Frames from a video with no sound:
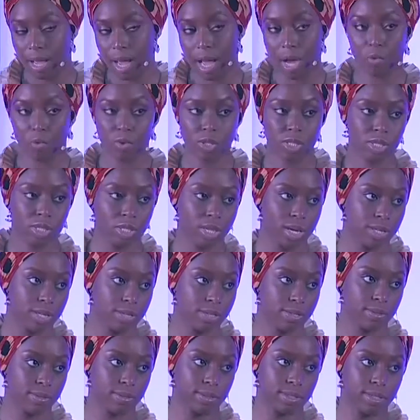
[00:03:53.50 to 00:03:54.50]
I was
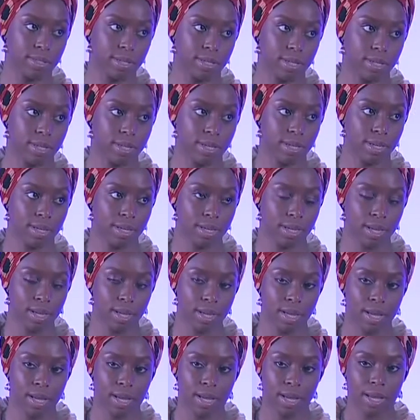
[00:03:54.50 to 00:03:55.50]
startled.
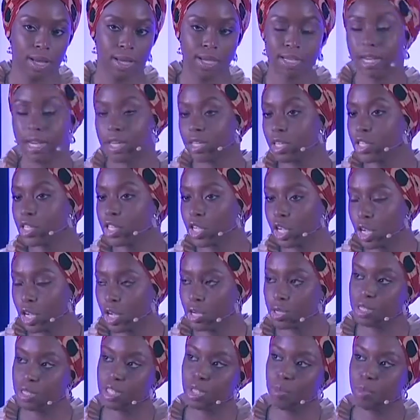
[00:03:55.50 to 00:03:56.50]
It had not
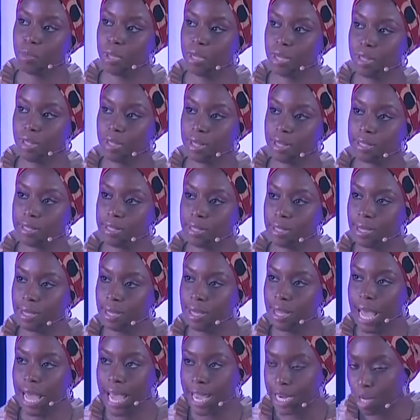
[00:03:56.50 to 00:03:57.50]
occurred to me that
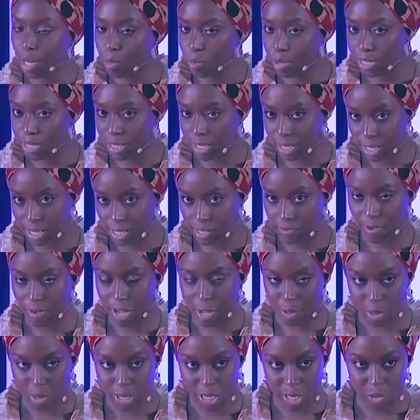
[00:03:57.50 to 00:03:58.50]
anybody in his
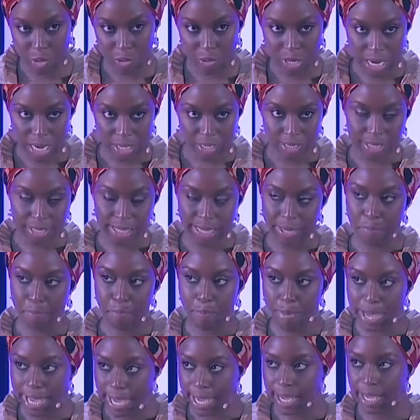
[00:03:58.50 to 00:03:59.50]
family could actually
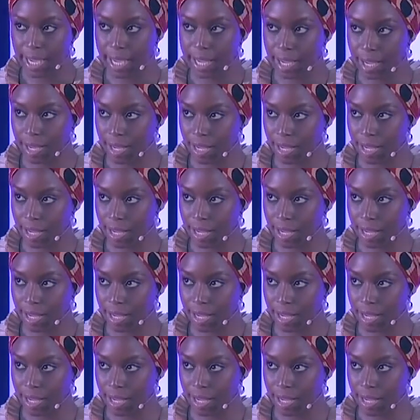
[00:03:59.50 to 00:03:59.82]
make